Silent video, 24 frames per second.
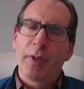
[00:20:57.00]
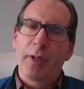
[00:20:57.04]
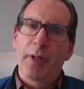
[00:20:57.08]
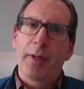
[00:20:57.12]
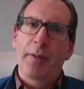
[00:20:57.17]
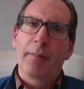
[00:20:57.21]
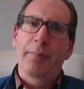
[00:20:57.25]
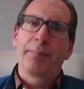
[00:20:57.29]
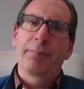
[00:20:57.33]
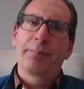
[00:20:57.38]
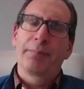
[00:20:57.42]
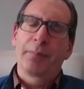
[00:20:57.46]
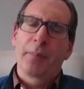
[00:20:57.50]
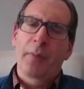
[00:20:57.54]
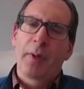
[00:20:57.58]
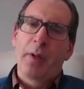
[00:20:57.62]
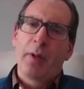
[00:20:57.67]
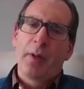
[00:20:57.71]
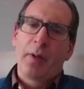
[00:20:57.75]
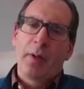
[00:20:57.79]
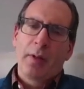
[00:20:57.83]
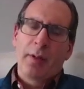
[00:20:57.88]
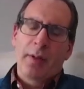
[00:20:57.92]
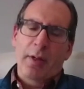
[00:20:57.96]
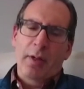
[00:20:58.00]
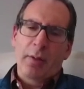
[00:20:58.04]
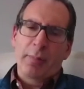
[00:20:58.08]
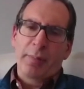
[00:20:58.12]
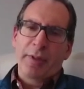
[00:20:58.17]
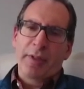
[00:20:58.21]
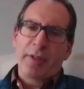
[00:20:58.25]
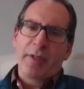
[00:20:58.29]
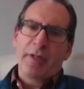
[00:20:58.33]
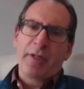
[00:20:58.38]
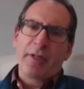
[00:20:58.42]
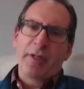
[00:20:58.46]
Yeah, that'll
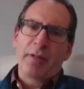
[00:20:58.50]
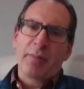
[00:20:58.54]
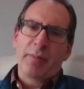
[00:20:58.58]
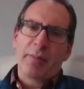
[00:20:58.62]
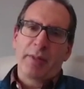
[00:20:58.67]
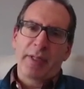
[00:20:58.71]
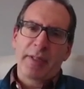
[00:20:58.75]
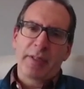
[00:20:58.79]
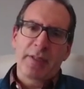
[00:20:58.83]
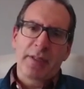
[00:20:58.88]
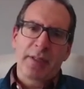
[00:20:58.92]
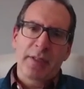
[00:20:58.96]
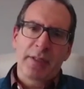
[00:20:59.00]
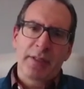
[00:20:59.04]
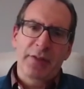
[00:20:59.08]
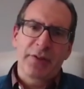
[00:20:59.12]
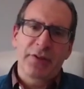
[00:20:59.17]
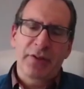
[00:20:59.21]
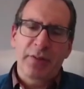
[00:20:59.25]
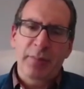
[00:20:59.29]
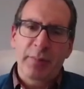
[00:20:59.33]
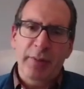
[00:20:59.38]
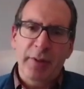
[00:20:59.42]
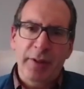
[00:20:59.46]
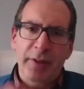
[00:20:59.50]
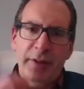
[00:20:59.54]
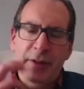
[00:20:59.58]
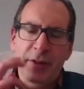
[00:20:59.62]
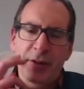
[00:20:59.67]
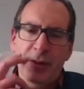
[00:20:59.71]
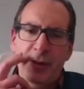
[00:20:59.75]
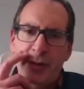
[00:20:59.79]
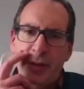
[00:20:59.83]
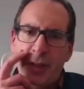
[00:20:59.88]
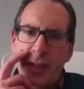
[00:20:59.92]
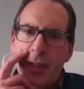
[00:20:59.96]
be key to maintain the stability,
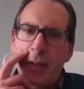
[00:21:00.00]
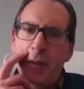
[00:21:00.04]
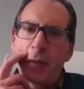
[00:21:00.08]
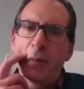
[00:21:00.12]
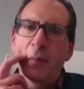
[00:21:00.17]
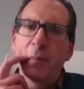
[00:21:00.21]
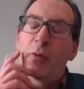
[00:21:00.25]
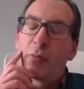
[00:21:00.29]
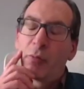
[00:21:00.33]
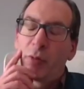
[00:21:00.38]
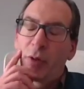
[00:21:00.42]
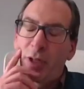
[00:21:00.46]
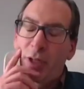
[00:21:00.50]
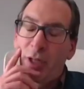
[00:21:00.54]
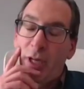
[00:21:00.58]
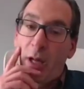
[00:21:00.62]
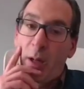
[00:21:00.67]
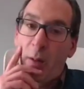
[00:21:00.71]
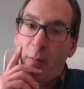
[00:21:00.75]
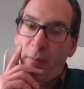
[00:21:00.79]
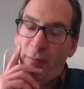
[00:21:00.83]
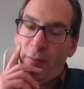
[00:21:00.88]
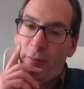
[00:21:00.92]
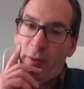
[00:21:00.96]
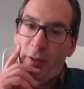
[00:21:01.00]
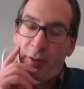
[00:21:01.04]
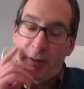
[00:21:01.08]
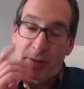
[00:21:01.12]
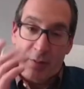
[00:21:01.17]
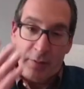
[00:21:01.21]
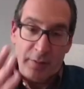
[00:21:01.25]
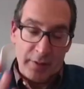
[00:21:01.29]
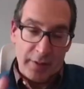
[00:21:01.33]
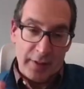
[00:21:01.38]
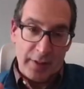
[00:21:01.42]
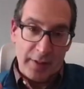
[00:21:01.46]
no doubt. Really helpful,
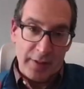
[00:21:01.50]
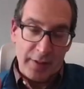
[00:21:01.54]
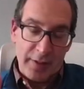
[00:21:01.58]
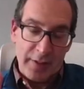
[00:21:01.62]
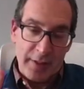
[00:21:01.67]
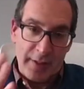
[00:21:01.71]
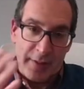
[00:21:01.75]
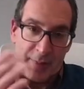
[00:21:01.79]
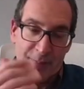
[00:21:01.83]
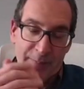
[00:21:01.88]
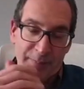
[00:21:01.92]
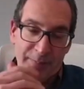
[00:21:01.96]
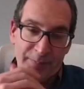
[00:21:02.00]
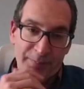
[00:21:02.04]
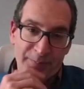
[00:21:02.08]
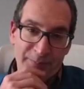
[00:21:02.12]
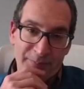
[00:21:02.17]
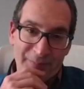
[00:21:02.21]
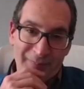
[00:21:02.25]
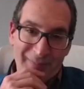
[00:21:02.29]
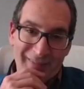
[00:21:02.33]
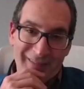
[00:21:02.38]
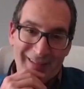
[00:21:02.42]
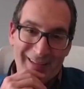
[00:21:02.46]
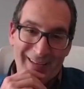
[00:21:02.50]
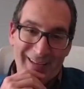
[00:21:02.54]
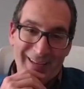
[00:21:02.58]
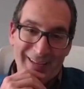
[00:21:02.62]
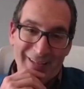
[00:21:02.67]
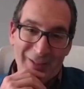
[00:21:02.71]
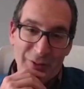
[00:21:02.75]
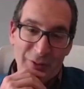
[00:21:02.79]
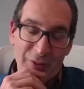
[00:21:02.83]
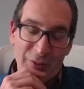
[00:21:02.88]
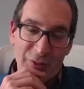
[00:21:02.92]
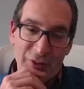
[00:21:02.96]

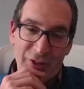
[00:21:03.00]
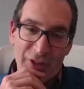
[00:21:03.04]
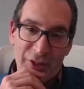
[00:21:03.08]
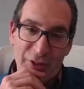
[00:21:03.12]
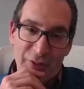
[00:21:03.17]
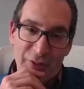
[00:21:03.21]
and you said